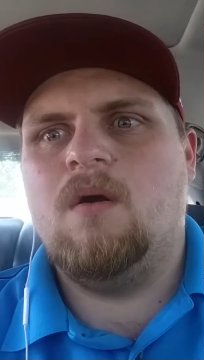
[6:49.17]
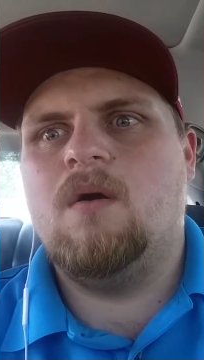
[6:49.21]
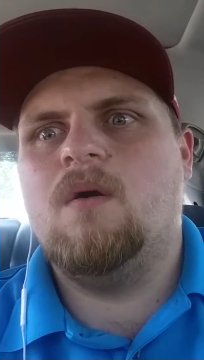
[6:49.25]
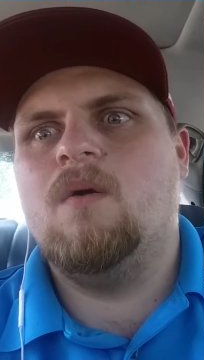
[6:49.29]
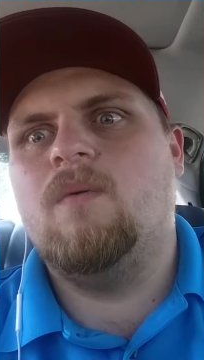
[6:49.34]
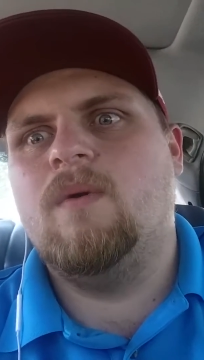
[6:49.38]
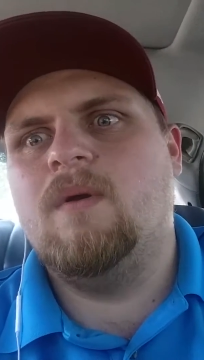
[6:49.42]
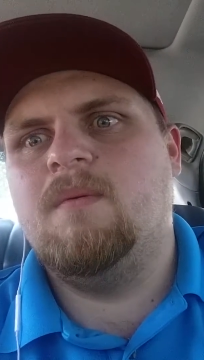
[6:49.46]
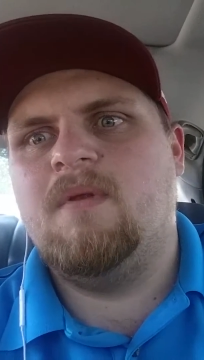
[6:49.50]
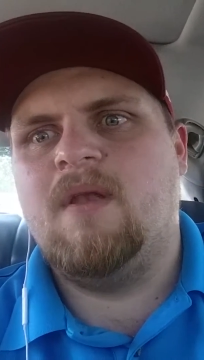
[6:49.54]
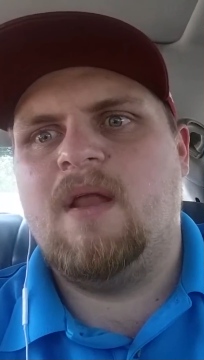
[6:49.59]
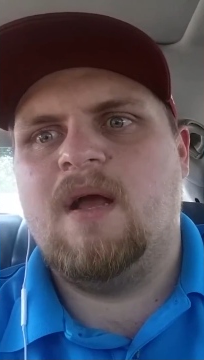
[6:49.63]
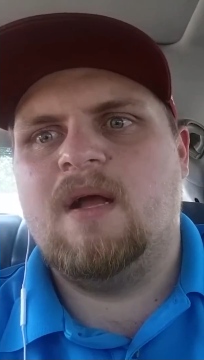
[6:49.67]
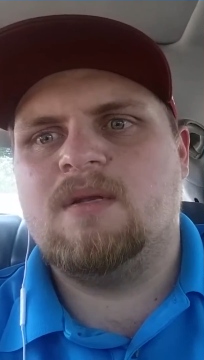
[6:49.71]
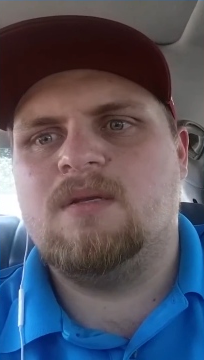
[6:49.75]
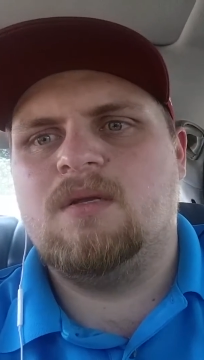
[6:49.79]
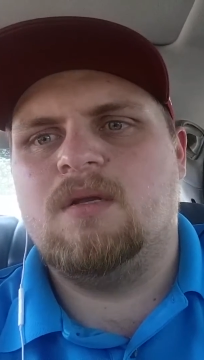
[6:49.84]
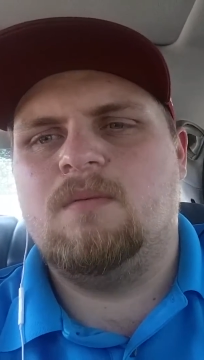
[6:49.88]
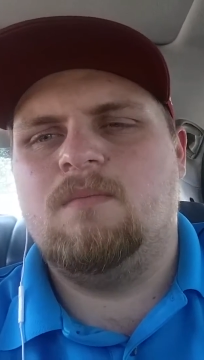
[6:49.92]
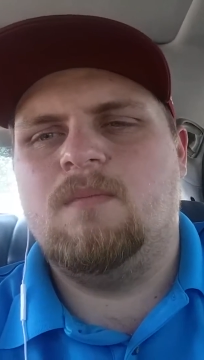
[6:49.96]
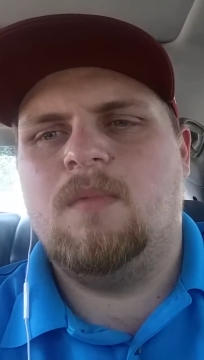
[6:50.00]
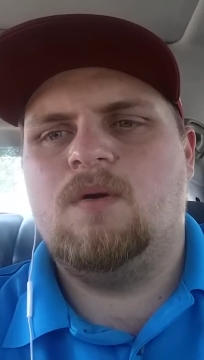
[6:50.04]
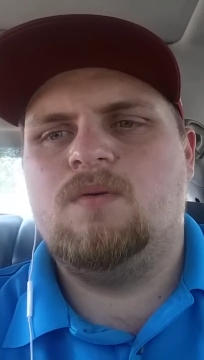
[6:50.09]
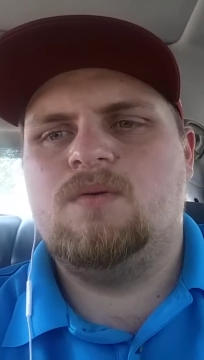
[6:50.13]
oh, women act
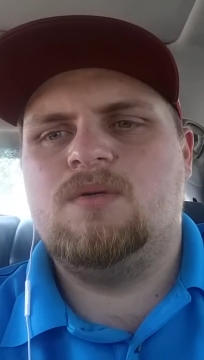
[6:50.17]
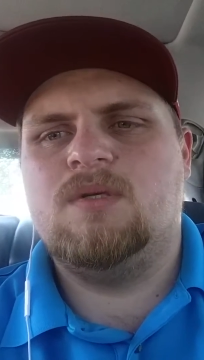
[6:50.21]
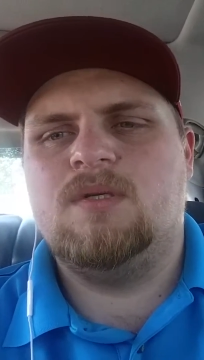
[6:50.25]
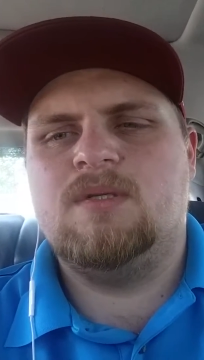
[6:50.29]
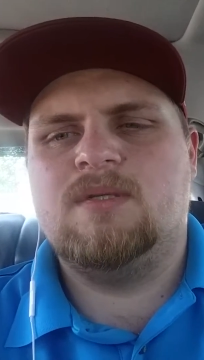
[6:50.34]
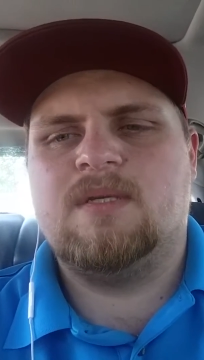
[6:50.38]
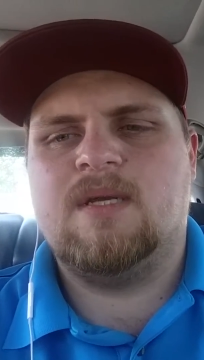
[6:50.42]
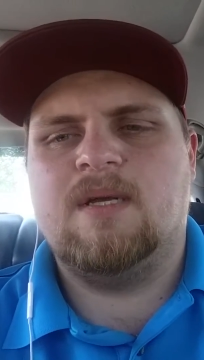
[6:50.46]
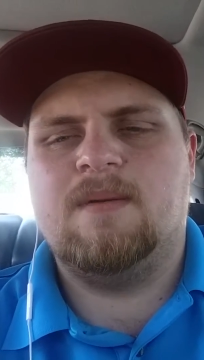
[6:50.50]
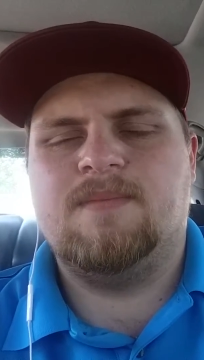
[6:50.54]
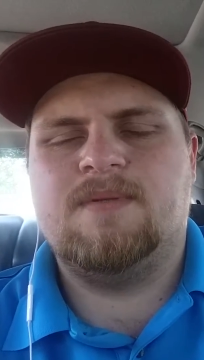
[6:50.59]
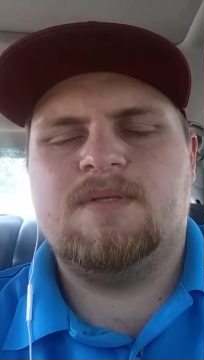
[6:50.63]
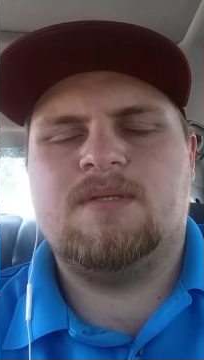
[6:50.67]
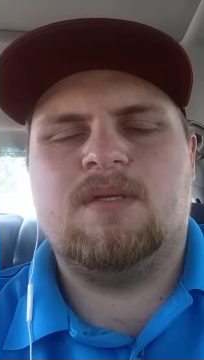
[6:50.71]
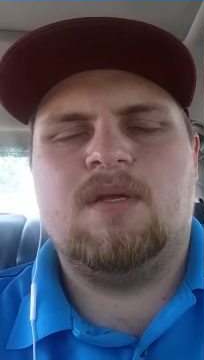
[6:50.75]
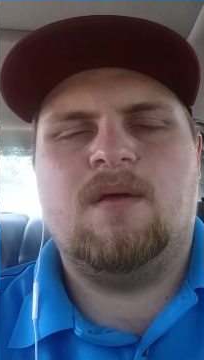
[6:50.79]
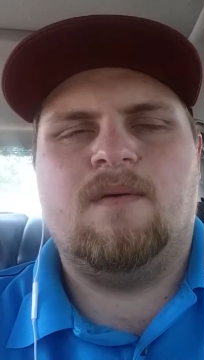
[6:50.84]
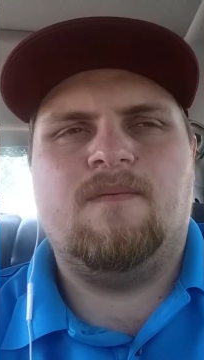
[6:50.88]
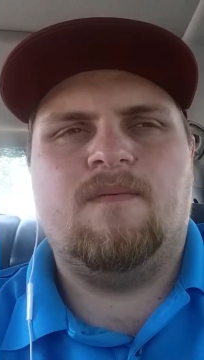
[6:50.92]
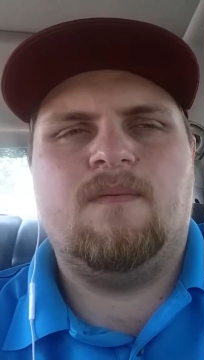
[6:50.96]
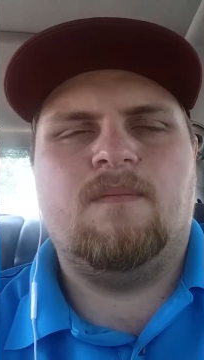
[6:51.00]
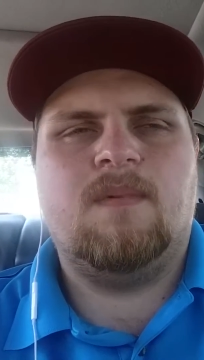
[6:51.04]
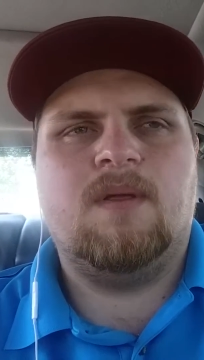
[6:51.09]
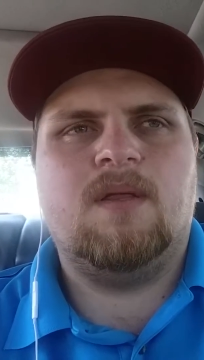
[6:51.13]
on emotions kind of
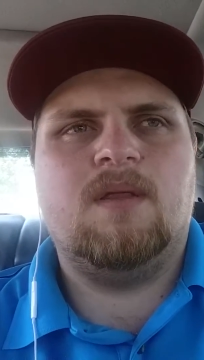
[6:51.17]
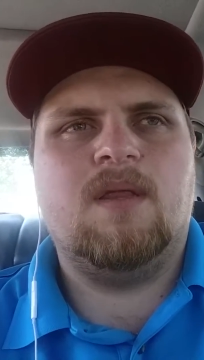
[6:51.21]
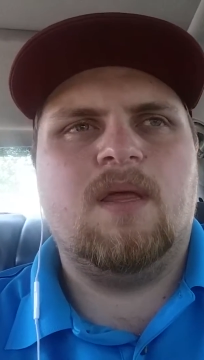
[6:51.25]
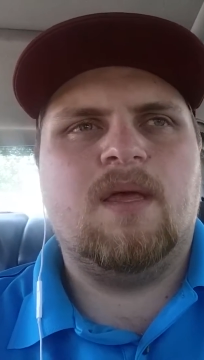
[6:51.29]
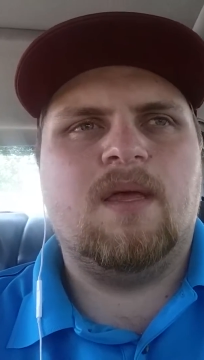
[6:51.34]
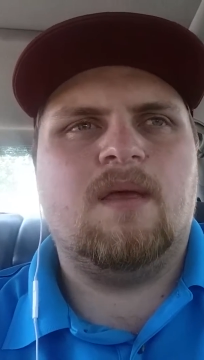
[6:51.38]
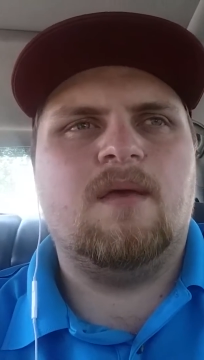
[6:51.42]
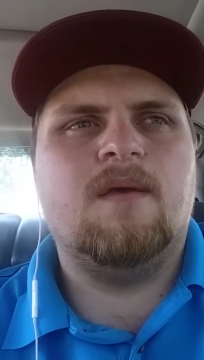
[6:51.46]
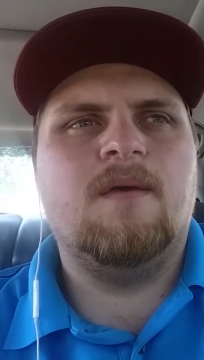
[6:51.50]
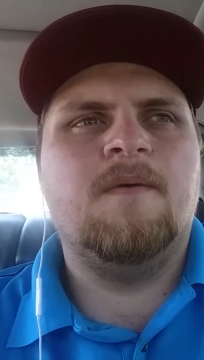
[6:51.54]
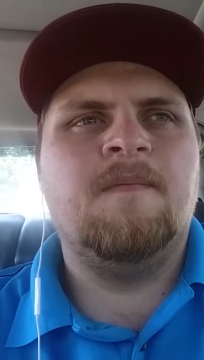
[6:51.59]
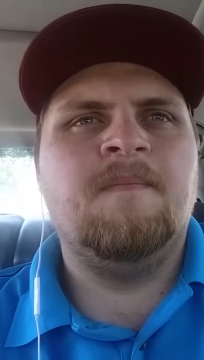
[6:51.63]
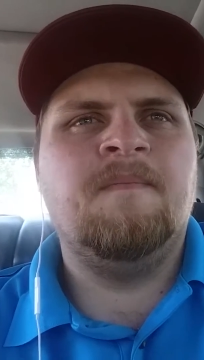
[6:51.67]
stuff, but like,